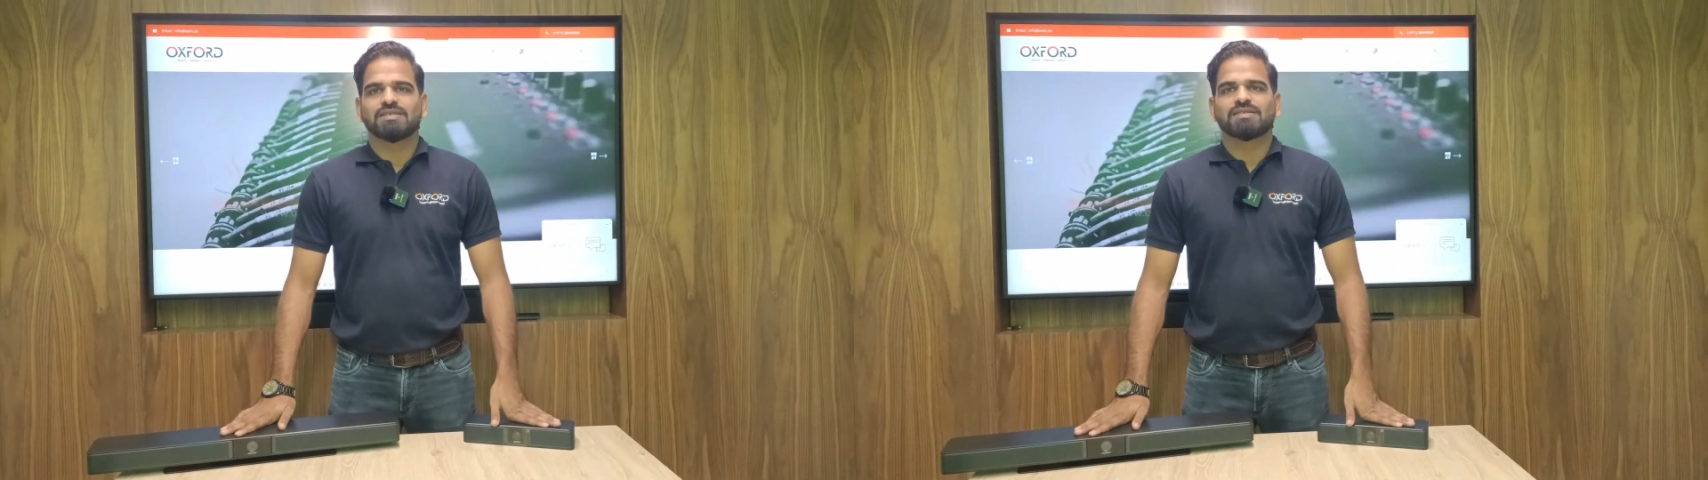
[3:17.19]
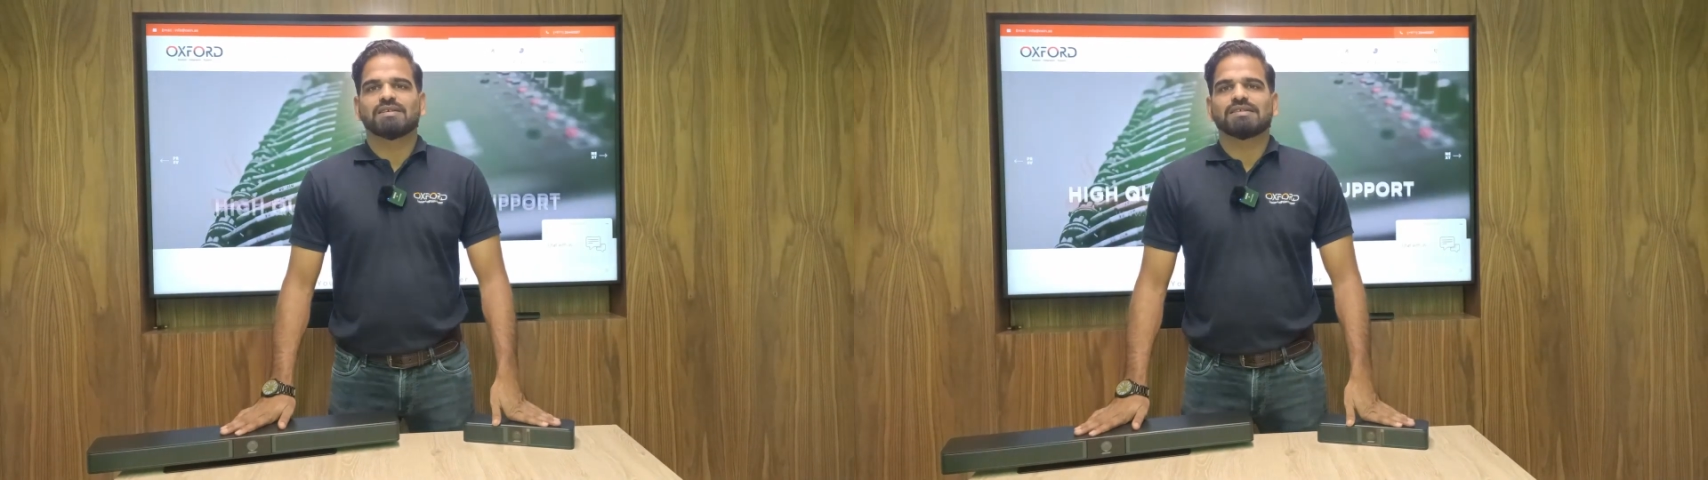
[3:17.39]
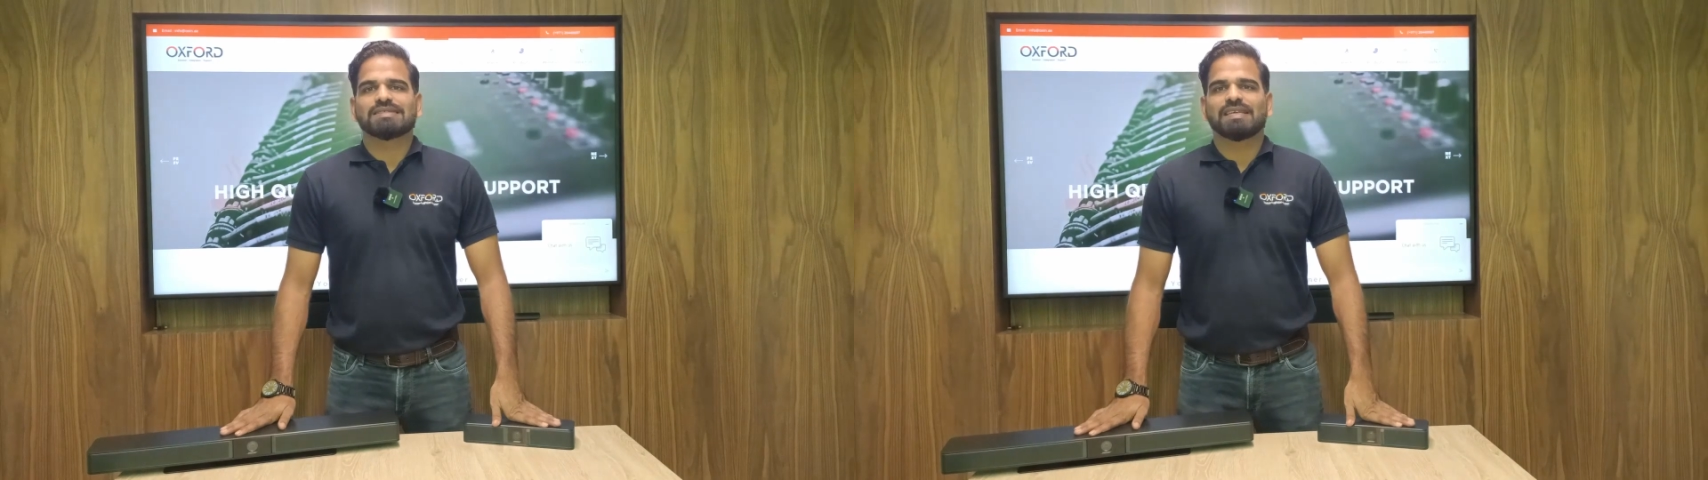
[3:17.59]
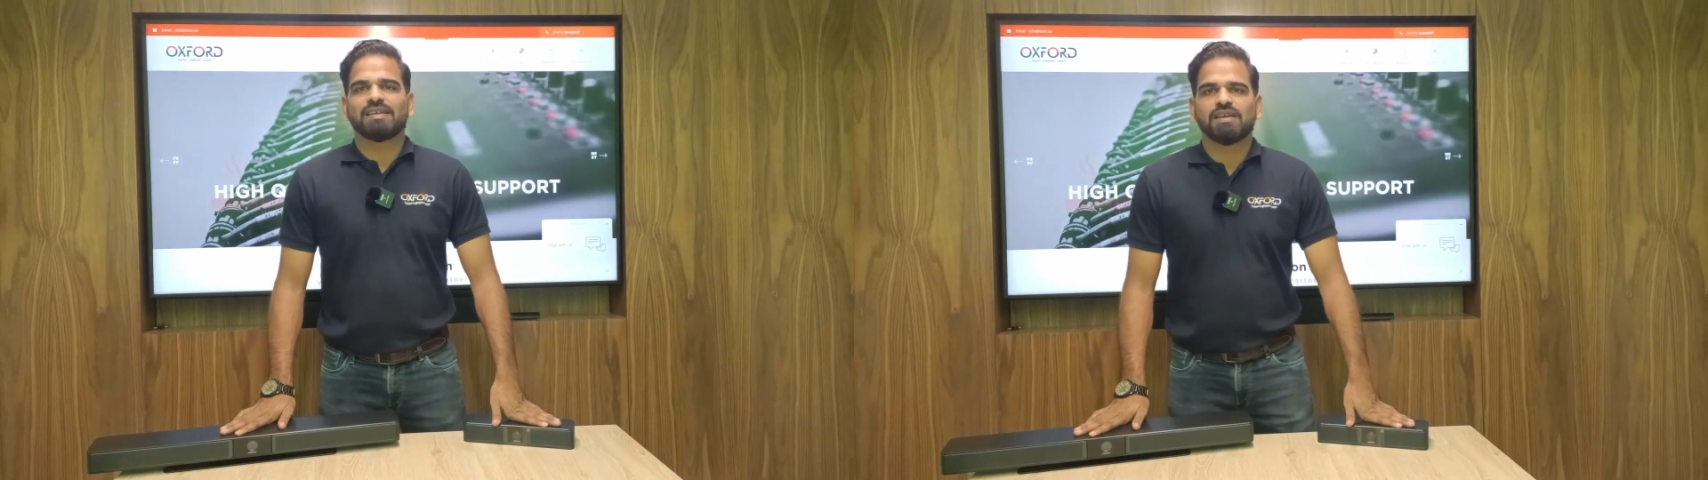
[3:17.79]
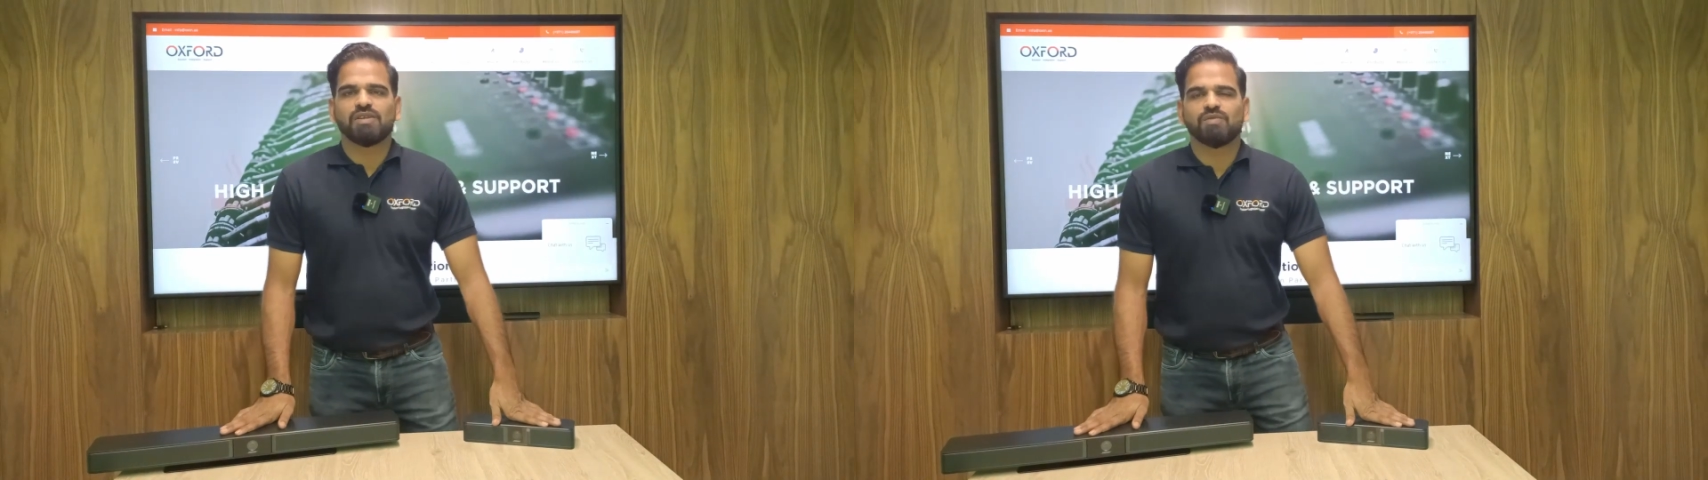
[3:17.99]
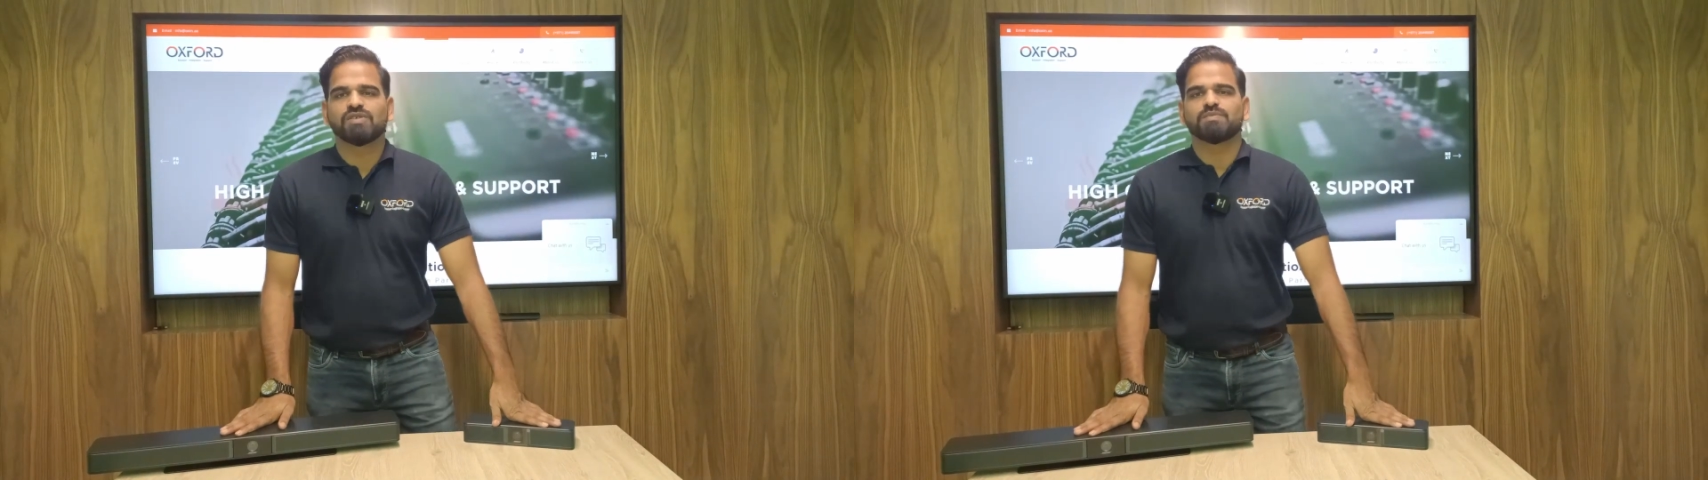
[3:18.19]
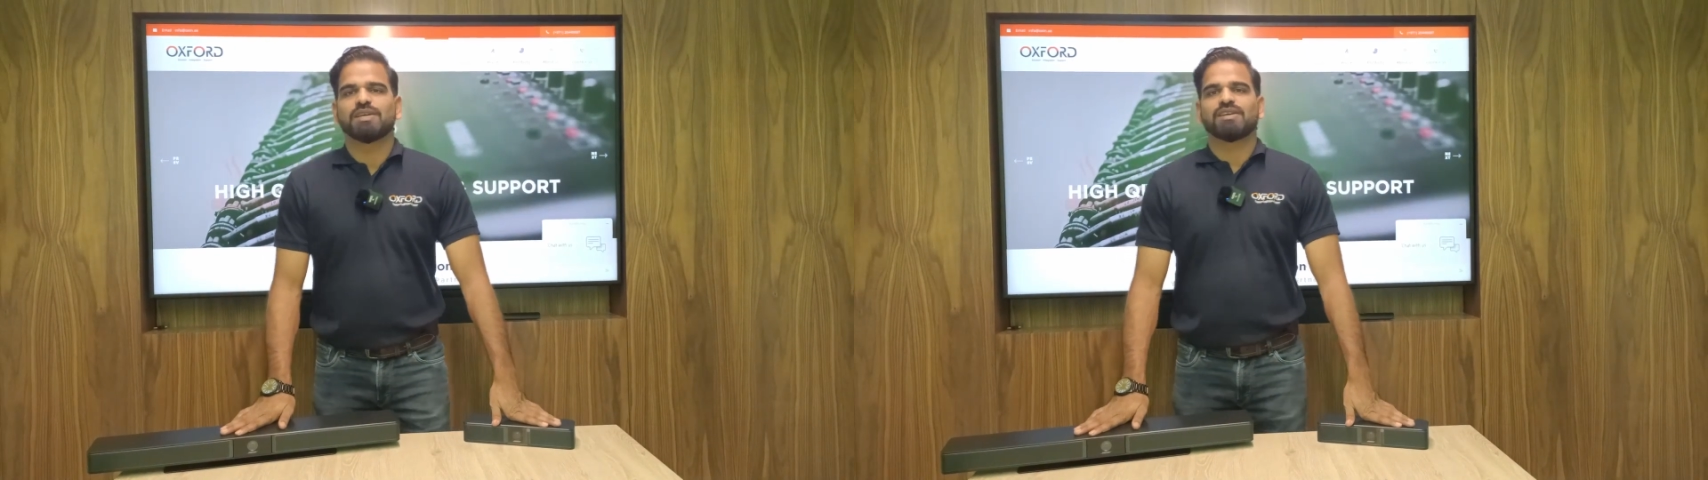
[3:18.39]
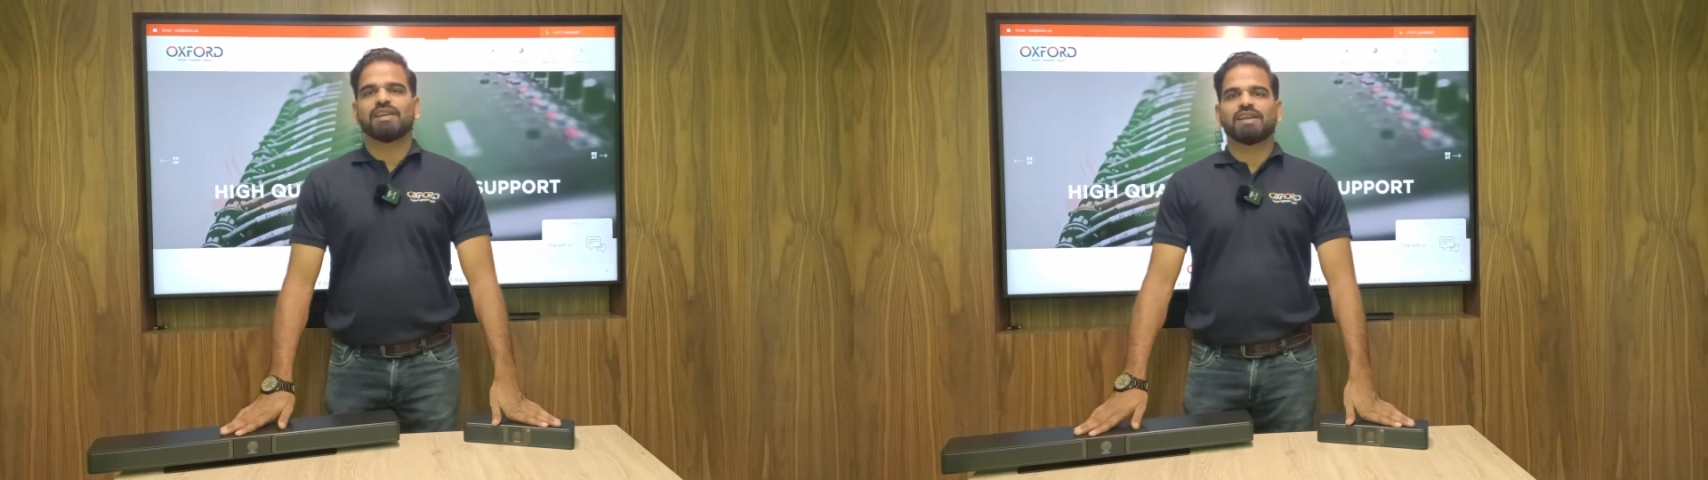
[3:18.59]
a single USB
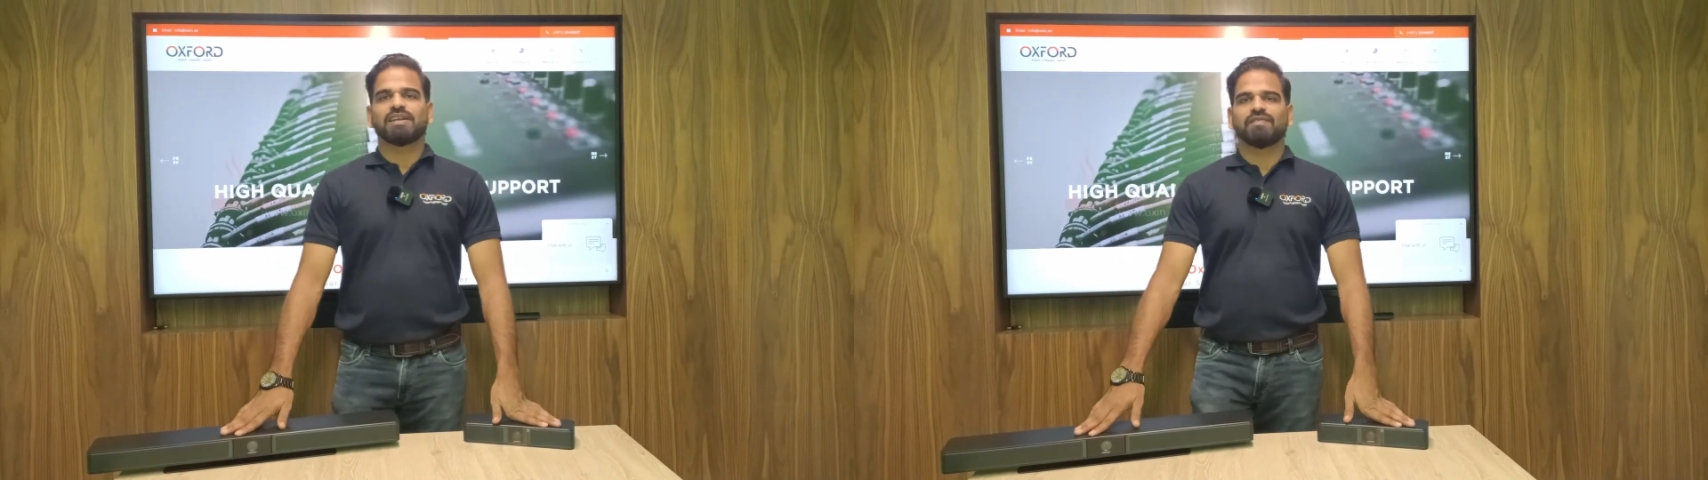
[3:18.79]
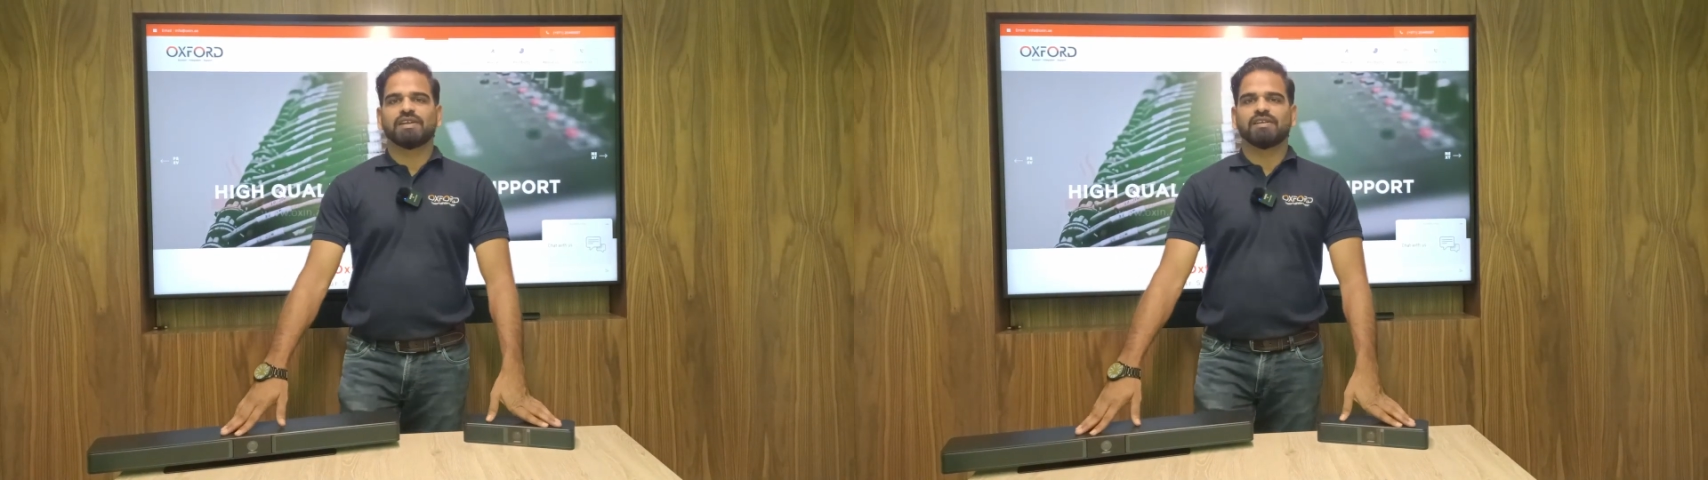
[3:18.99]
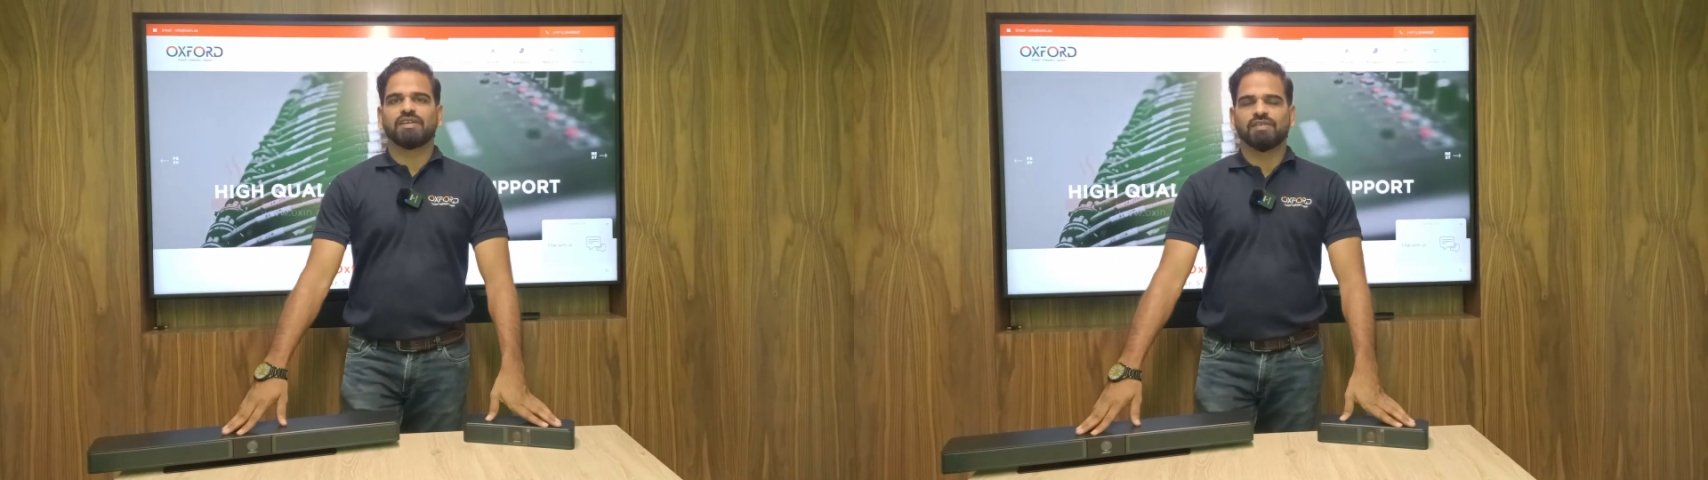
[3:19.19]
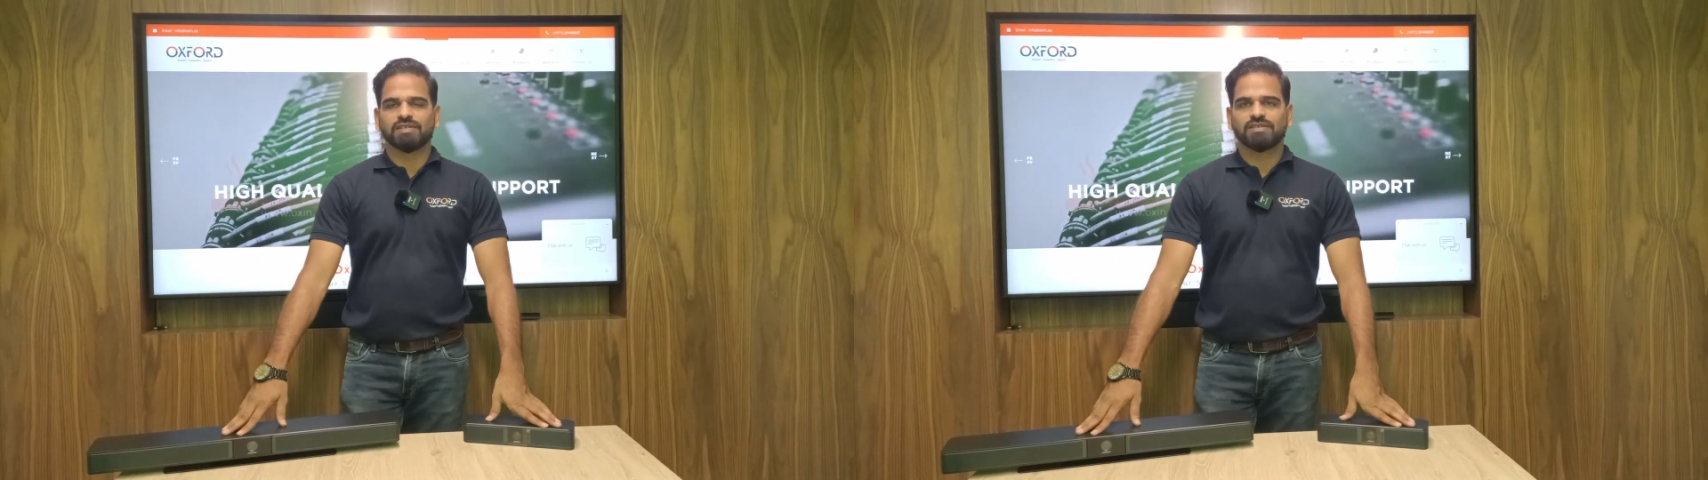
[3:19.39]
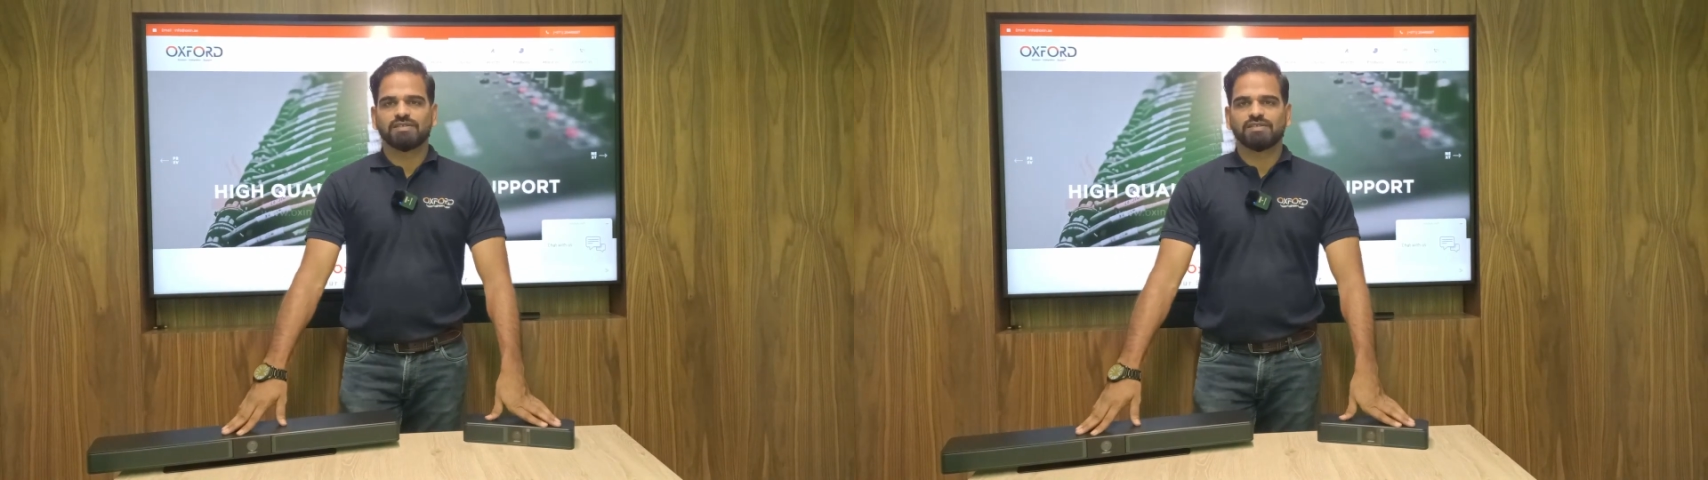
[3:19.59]
connectivity device.